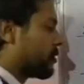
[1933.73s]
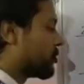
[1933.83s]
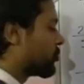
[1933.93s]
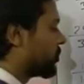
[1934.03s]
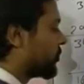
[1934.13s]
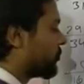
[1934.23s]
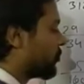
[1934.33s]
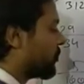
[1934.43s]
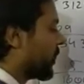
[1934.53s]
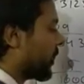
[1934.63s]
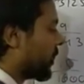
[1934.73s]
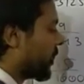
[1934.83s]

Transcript: So it would be